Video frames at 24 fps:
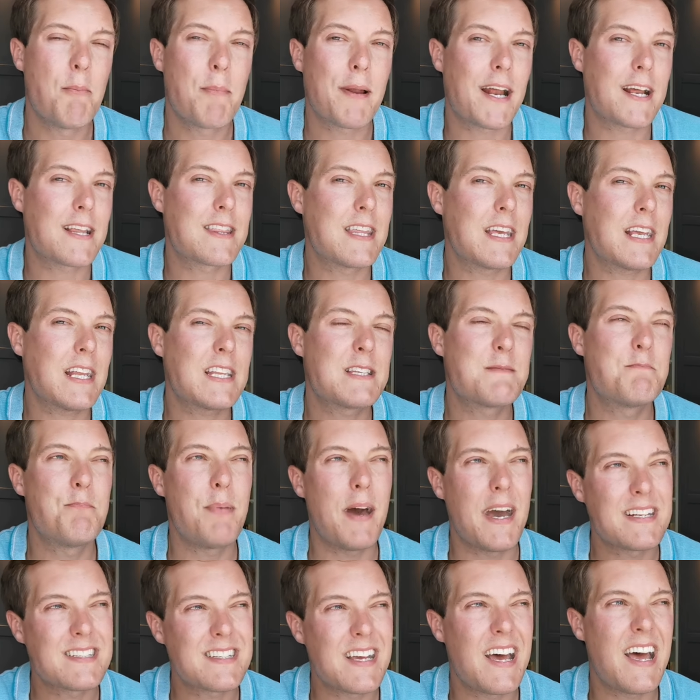But I think there's
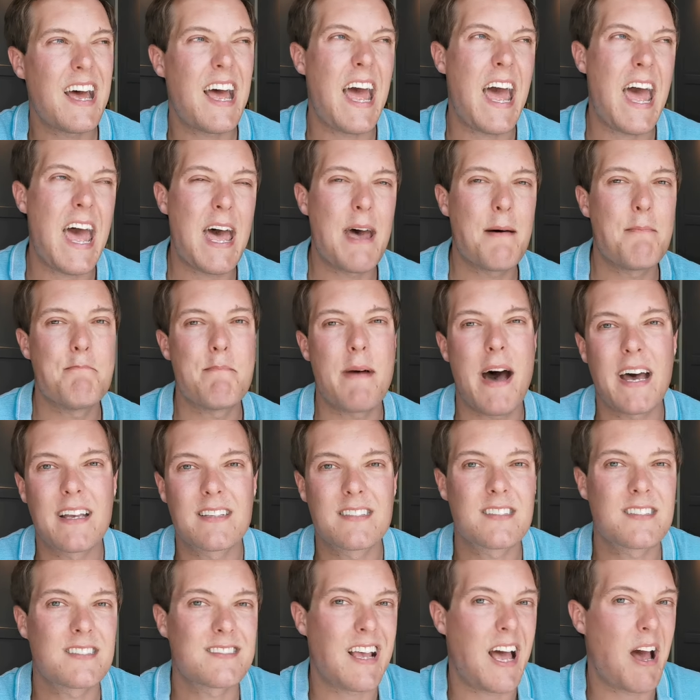better hair
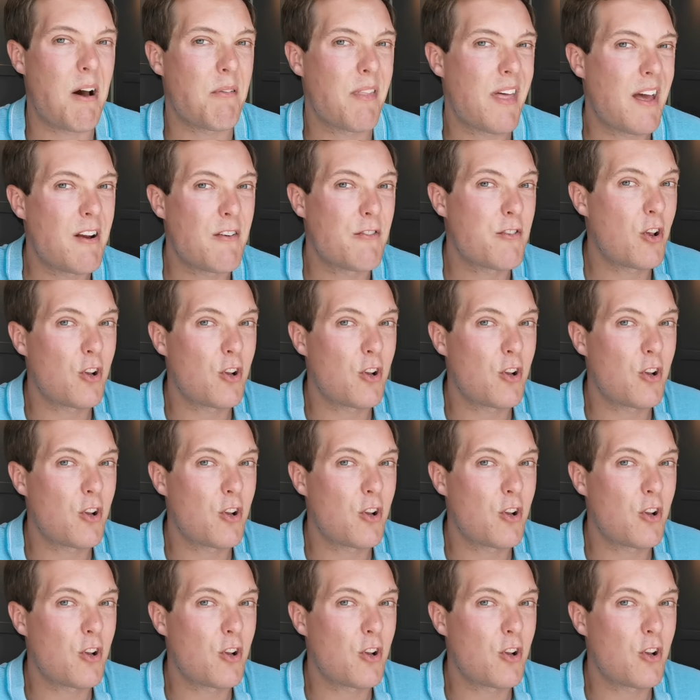masks out there.